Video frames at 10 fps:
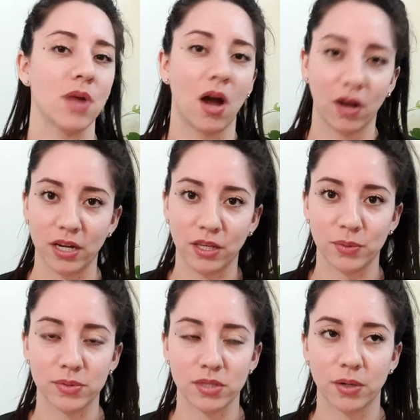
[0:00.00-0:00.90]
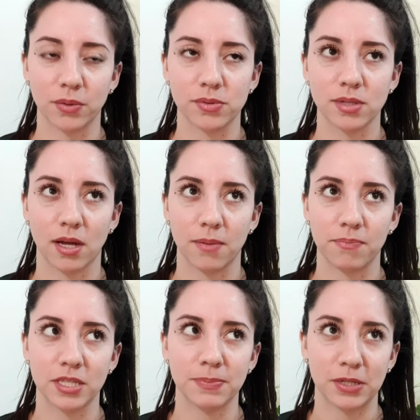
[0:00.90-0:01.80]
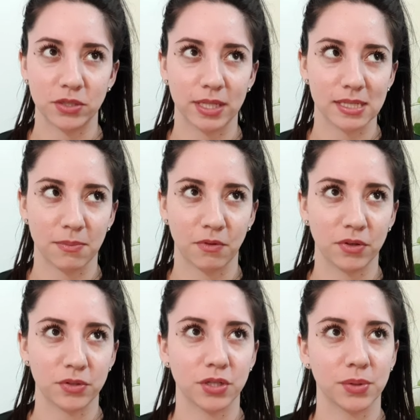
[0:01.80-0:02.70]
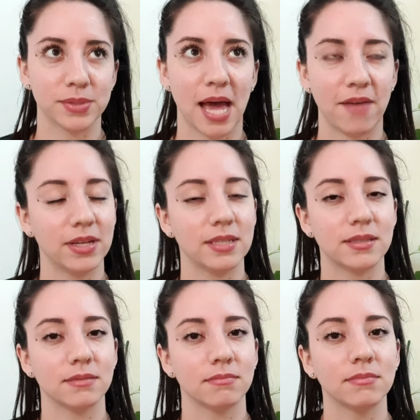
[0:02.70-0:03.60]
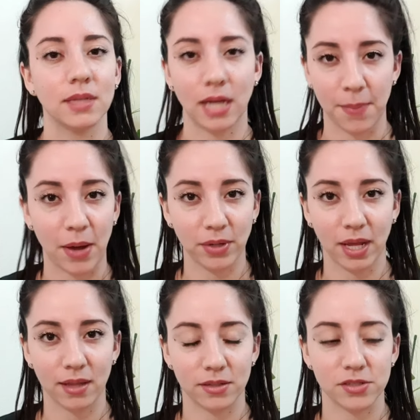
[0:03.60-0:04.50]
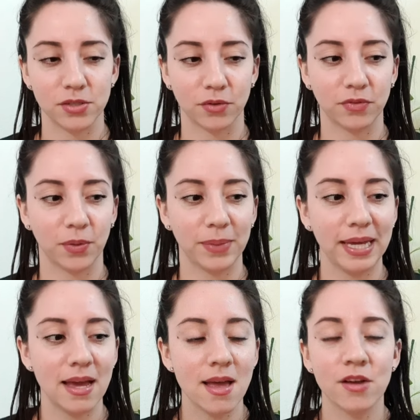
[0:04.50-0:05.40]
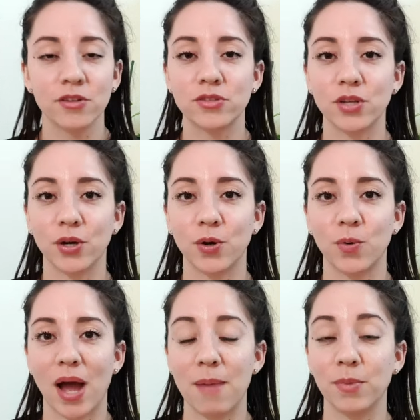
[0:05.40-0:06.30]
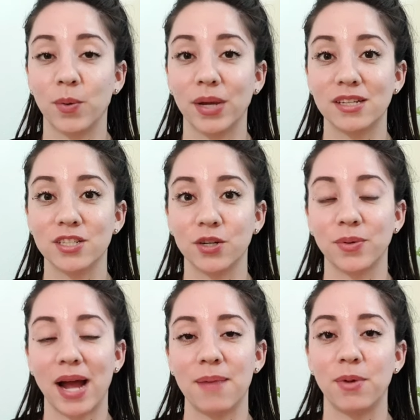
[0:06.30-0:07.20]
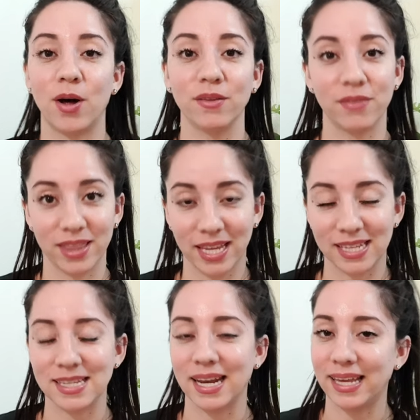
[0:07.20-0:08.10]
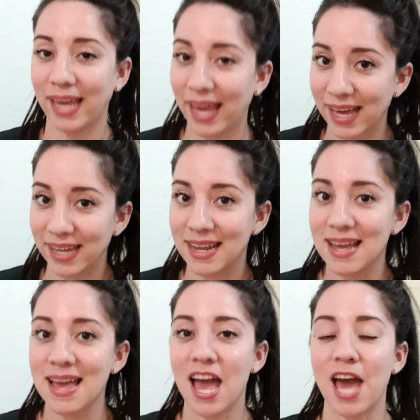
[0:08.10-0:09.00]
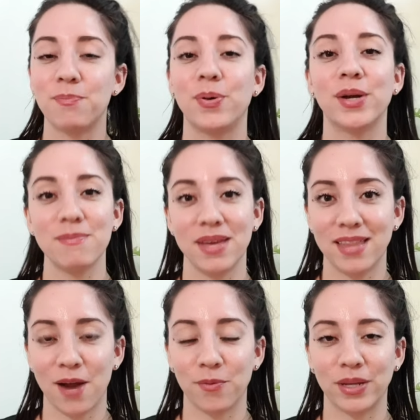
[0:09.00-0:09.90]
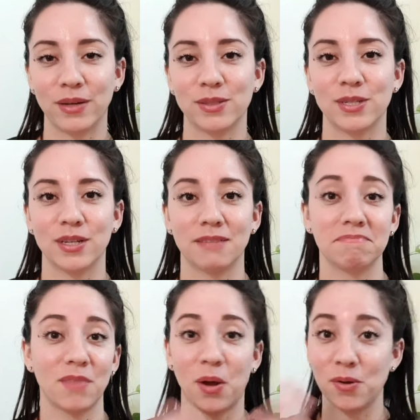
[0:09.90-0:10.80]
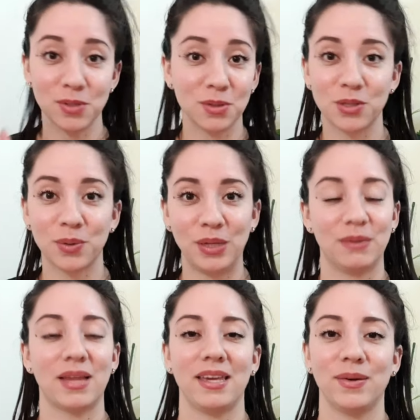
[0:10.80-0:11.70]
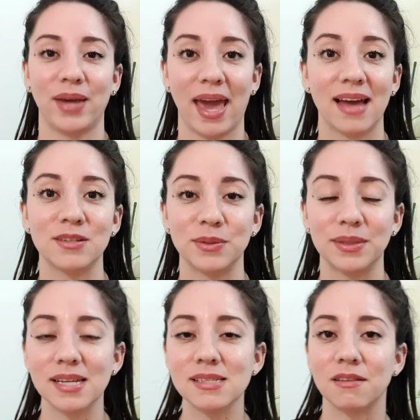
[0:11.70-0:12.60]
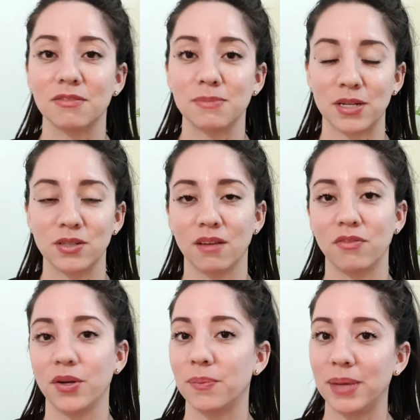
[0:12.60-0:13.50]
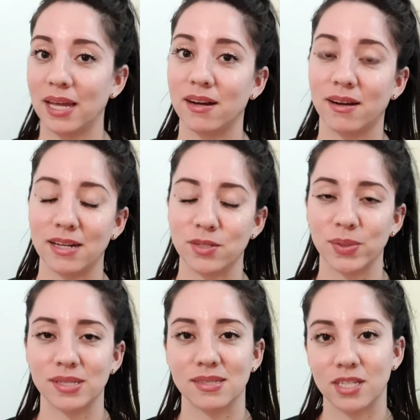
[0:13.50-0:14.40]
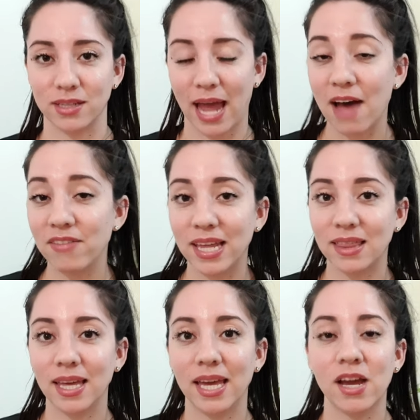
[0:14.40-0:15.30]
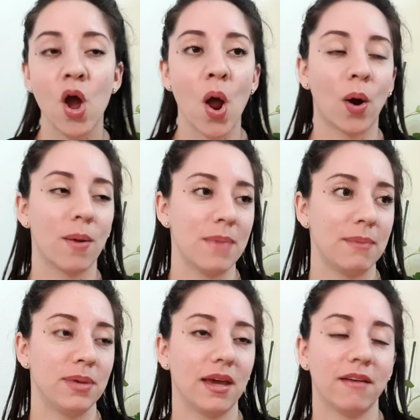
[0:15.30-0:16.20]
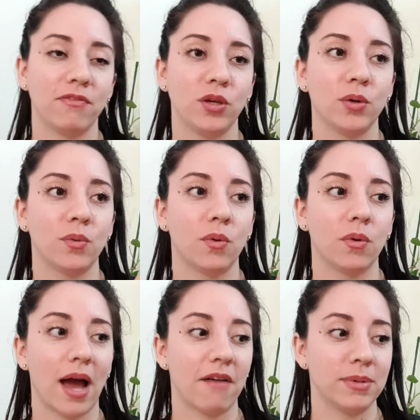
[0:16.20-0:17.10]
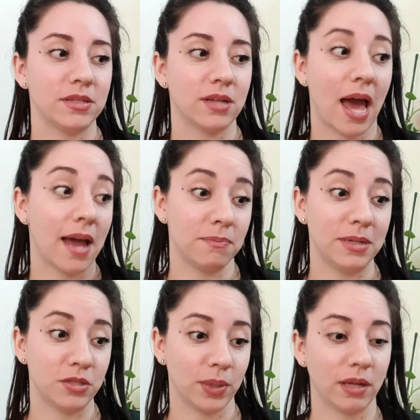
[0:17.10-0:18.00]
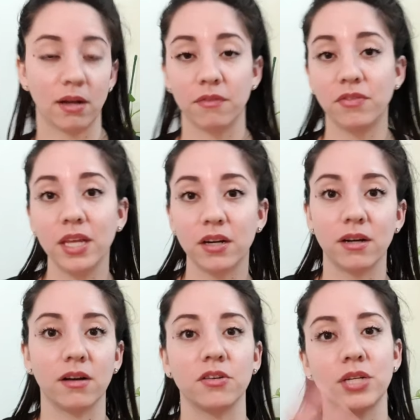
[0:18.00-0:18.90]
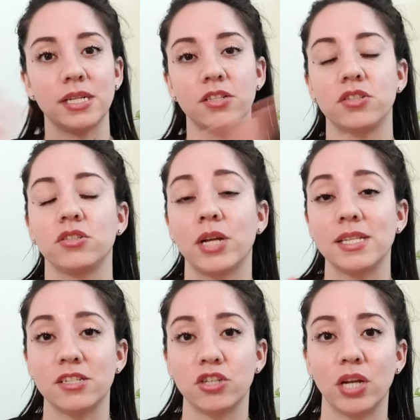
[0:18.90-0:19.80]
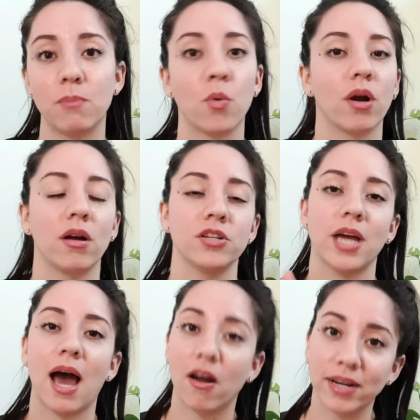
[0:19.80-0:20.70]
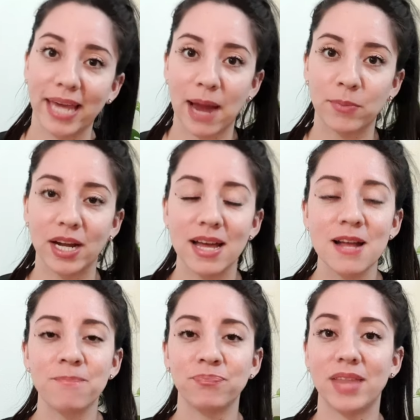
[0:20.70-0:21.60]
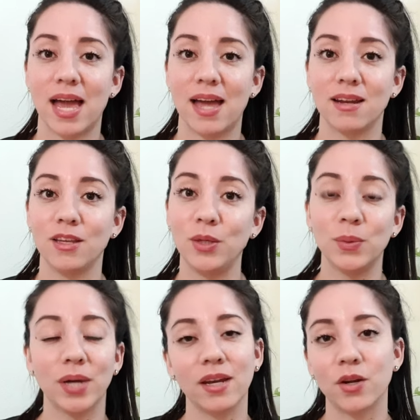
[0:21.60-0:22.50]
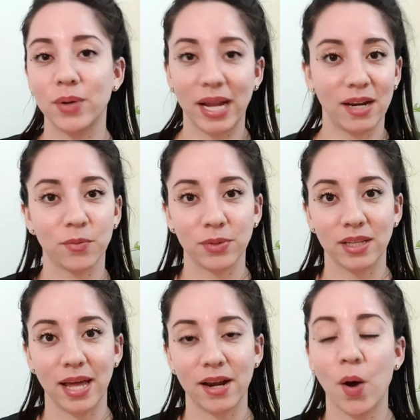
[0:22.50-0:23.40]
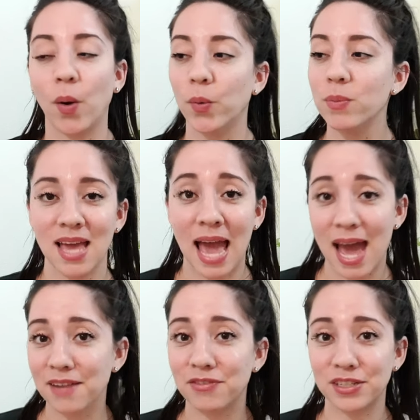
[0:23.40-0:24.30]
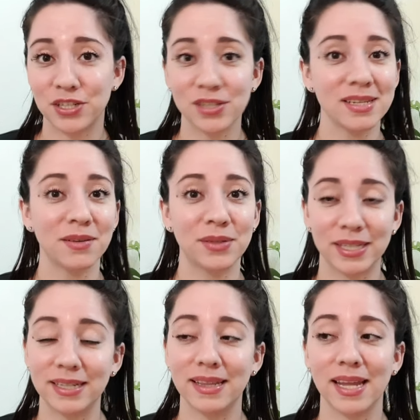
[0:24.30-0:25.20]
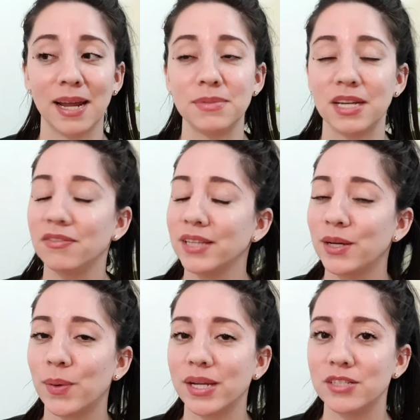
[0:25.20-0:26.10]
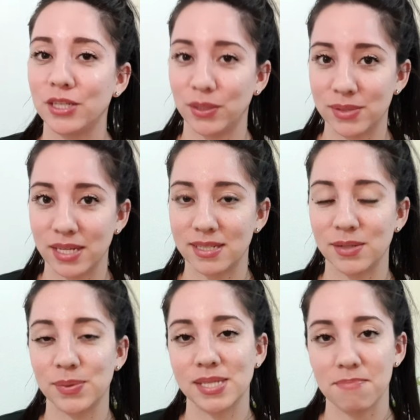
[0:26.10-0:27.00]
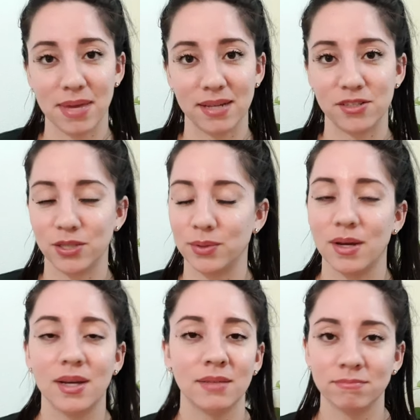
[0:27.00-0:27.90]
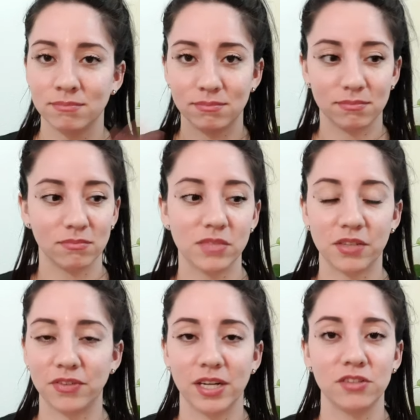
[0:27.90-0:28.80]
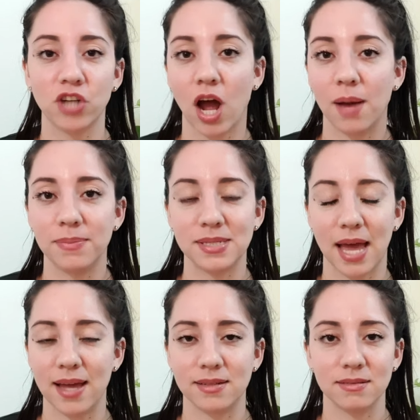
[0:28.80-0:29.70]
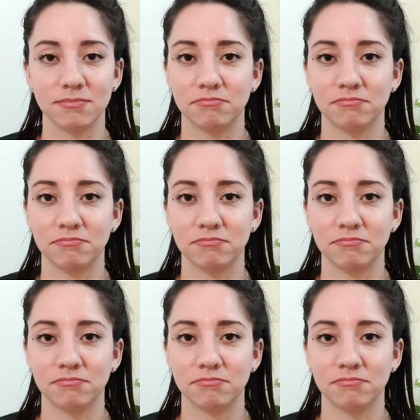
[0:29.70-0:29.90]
not going to use those, especially because some of those shows haven't come out yet. They're still filming. So I'm going to grab all of the things that I can and put them in that reel to also show you that you can do this, especially if you're a beginner and don't necessarily have anything, or maybe if you have been had been doing a lot of theater and are transitioning more onto on camera, then you can create a reel at home. And if it turns out good, then I'm definitely going to use it to submit to different jobs and